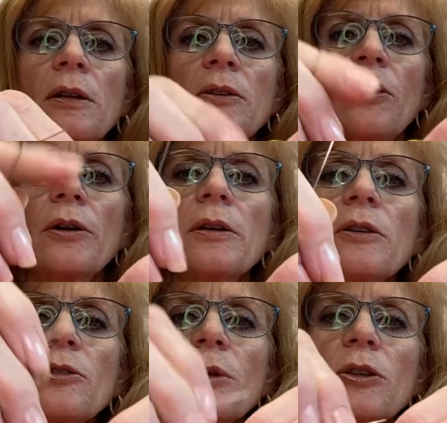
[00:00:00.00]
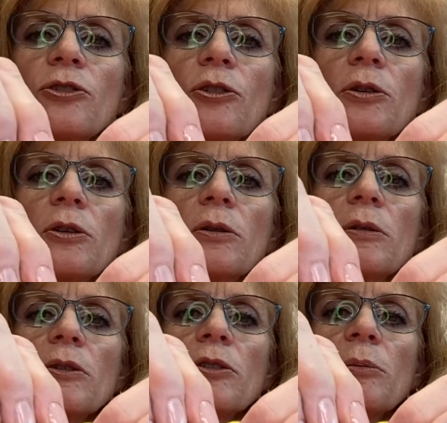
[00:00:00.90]
part of this way to show you. I'm
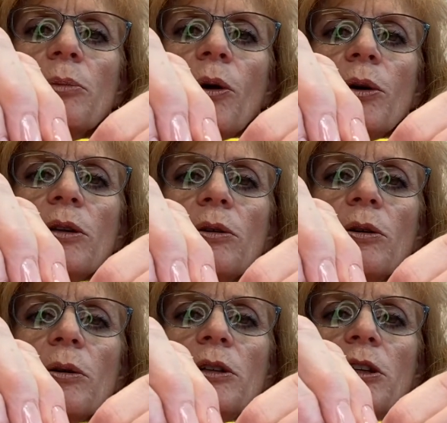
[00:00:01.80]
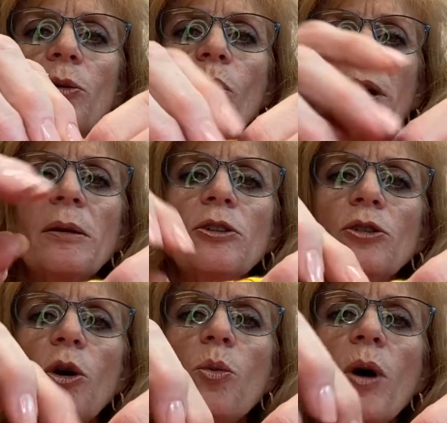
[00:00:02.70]
just gonna poke it through, and you don't
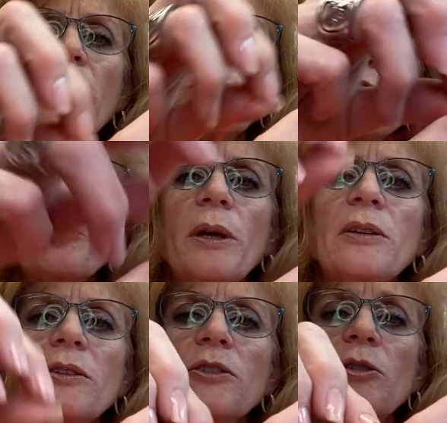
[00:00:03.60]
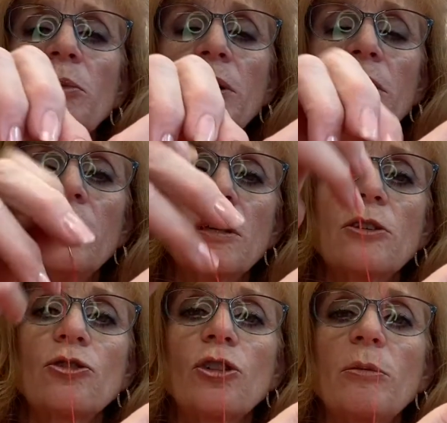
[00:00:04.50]
want your spaces to be
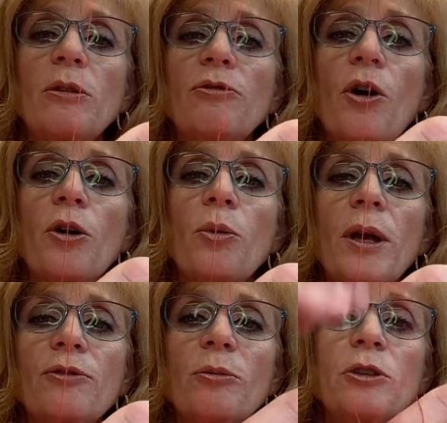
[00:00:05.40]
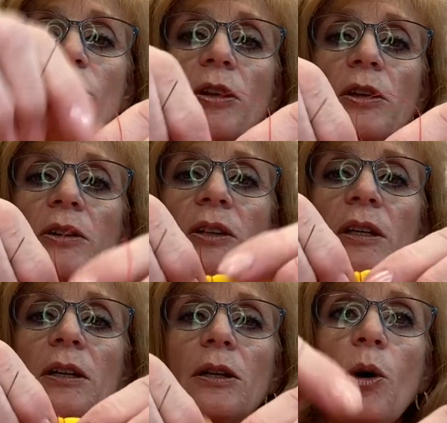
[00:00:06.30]
extremely far away from each other because then
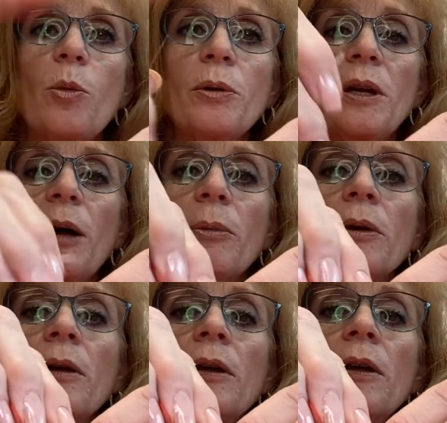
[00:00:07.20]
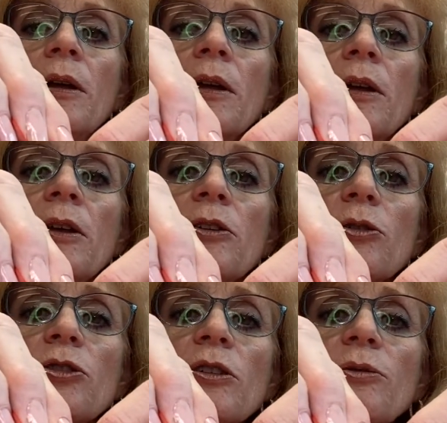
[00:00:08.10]
it'll open up. So
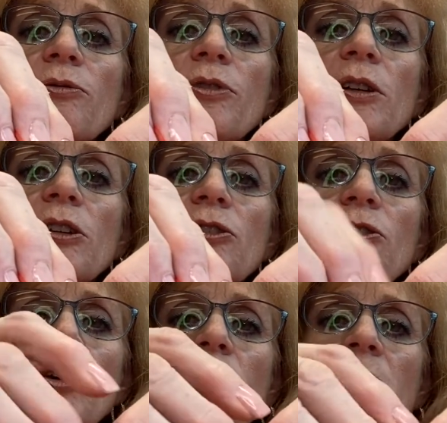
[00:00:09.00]
just finish sewing